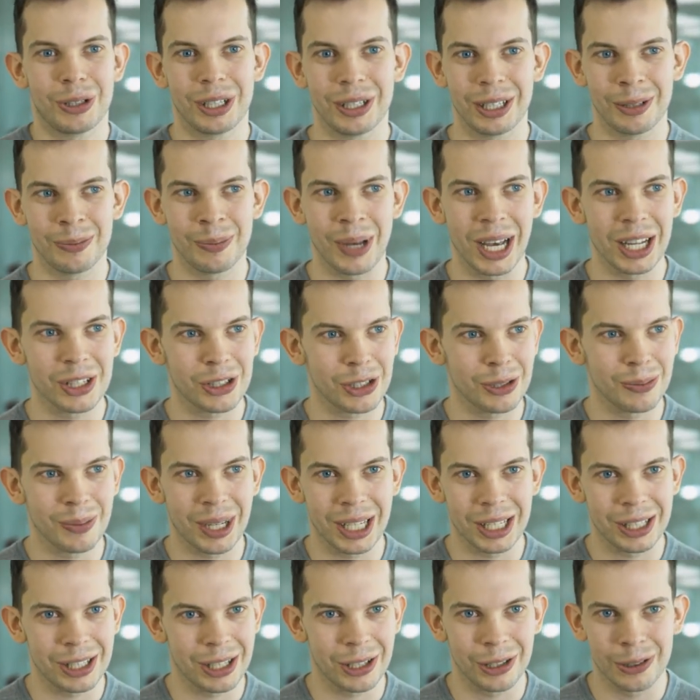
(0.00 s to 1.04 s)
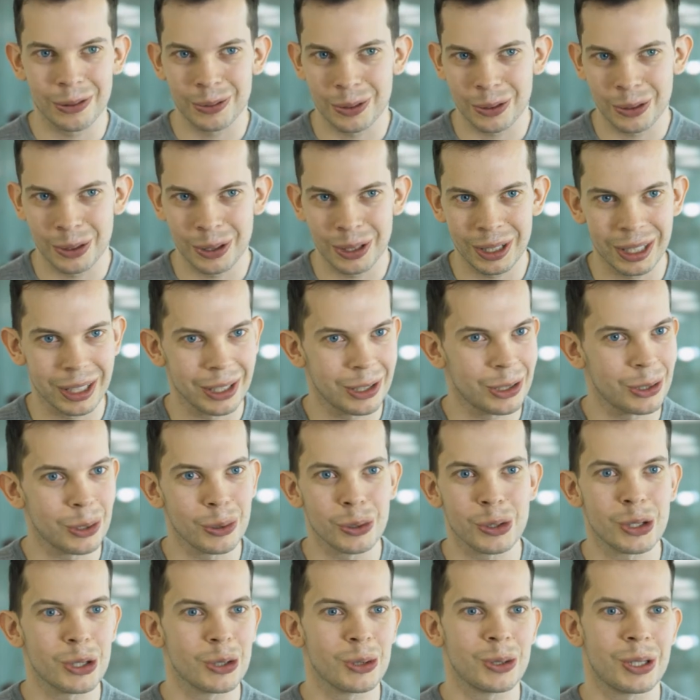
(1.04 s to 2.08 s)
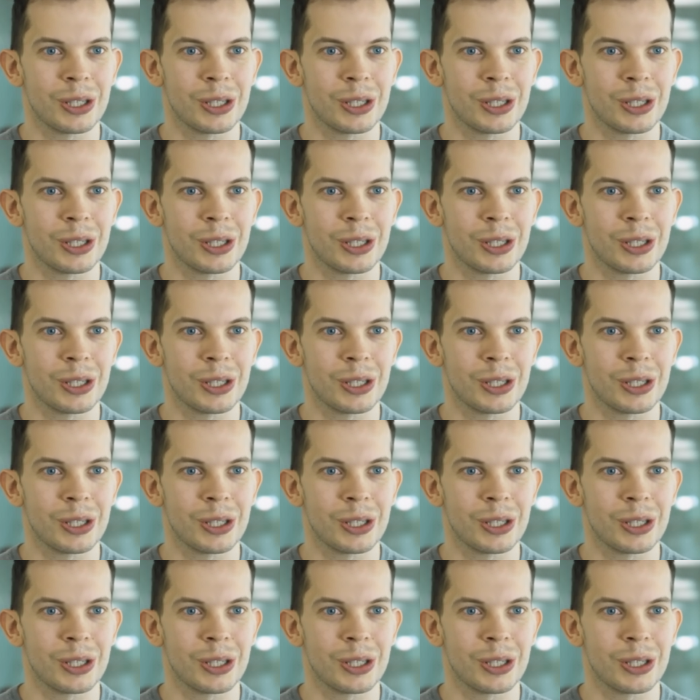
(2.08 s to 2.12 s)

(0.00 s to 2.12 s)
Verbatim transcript: imagine myself doing social